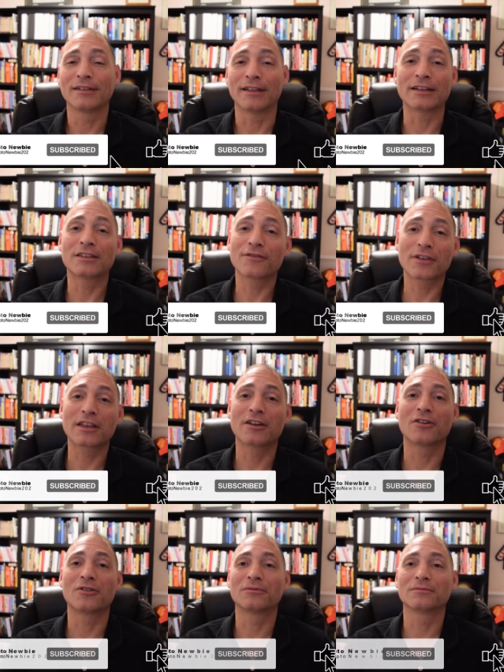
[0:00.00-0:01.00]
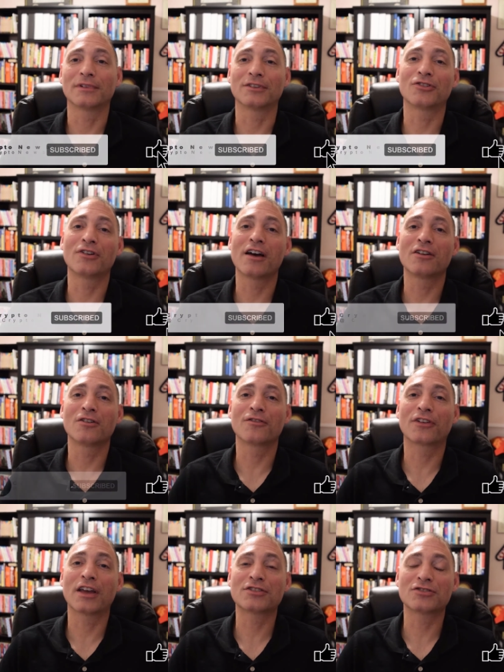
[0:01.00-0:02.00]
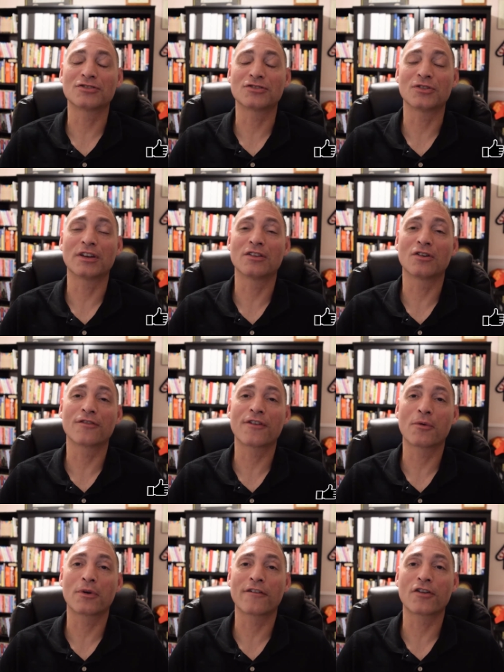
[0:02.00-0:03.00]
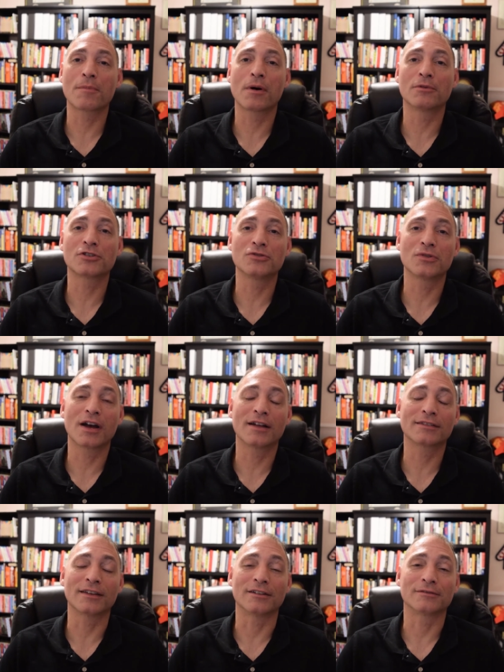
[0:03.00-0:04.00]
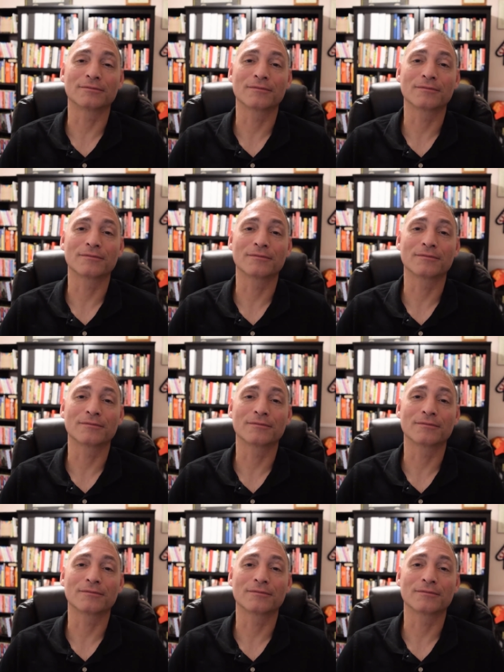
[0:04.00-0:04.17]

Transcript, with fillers: like the video, and turn on notifications so you get notified whenever I publish new content.